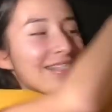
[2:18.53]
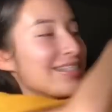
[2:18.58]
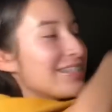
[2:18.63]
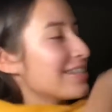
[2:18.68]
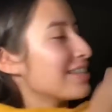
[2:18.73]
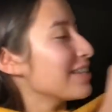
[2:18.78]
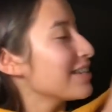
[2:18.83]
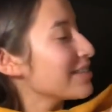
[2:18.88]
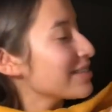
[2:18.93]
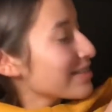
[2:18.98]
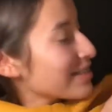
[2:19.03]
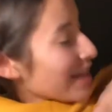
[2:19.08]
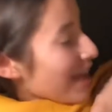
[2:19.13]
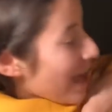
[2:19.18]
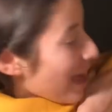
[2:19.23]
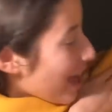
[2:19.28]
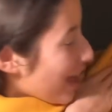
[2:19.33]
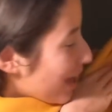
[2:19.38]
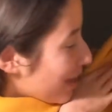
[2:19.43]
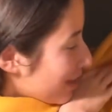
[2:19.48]
just this
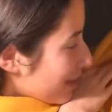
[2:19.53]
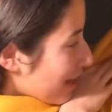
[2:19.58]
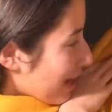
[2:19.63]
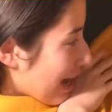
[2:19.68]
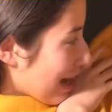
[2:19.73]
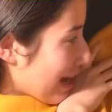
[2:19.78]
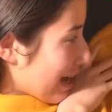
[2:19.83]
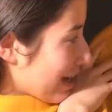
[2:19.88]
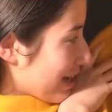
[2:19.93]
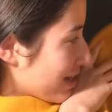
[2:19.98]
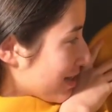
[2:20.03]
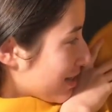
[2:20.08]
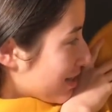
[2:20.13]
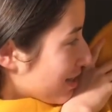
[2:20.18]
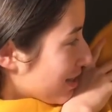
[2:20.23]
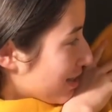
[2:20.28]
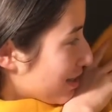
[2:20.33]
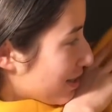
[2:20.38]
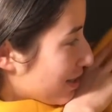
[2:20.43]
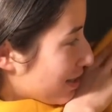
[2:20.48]
and it has,
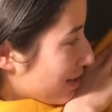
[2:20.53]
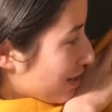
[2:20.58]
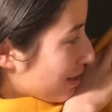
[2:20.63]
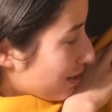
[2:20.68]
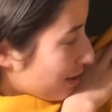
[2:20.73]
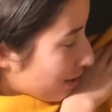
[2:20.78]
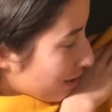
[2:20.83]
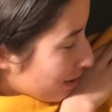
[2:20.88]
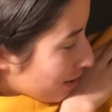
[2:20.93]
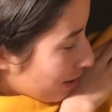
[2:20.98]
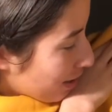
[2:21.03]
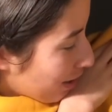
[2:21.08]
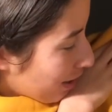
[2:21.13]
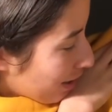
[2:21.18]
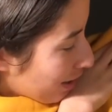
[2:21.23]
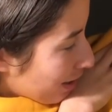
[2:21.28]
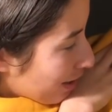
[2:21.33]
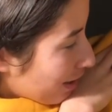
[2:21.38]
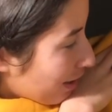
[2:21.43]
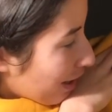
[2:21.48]

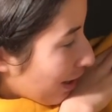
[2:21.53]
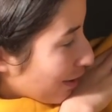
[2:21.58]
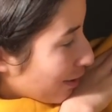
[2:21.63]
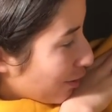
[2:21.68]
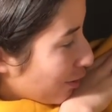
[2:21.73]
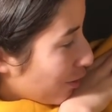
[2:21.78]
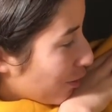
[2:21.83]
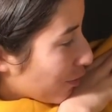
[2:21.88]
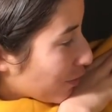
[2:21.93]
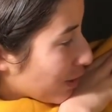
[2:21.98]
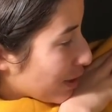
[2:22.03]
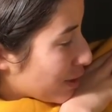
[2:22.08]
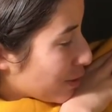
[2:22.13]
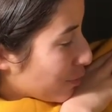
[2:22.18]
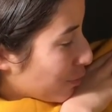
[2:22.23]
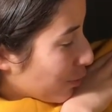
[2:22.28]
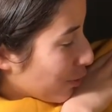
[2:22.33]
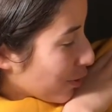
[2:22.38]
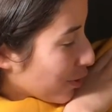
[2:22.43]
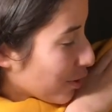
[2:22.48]
I don't know if that's
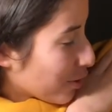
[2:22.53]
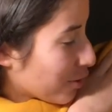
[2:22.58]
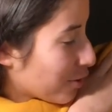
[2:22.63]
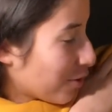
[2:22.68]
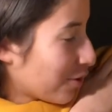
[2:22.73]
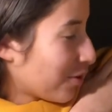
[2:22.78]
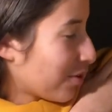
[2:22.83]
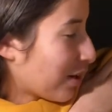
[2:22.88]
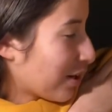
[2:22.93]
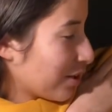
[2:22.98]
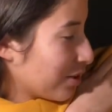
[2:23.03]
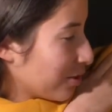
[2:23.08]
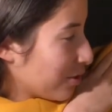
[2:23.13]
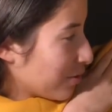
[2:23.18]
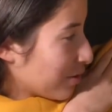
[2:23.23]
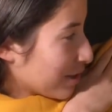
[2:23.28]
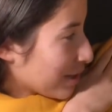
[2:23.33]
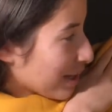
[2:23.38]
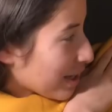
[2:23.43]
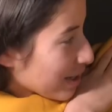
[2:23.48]
a boy or a girl. I don't
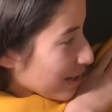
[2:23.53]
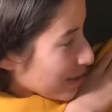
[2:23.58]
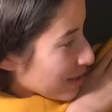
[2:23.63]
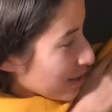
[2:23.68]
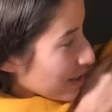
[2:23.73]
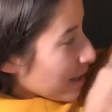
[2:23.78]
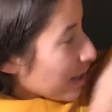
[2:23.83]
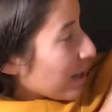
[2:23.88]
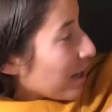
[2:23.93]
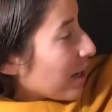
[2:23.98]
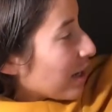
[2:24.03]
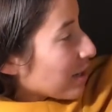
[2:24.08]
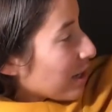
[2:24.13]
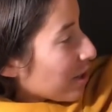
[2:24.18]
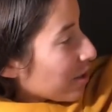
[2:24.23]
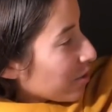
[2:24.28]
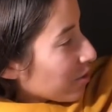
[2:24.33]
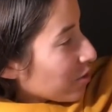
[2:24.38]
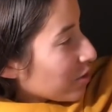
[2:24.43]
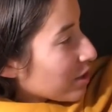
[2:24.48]
know what that is. And
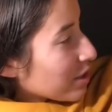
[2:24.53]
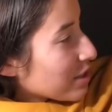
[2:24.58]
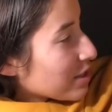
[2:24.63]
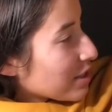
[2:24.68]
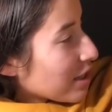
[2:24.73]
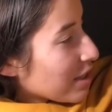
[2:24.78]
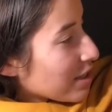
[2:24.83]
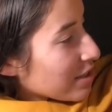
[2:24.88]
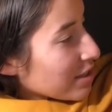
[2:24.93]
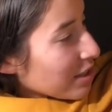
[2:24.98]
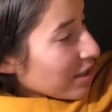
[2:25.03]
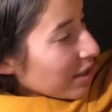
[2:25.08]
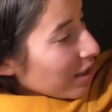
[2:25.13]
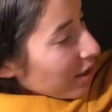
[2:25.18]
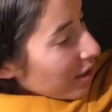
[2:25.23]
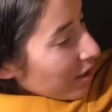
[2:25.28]
I don't know what this says.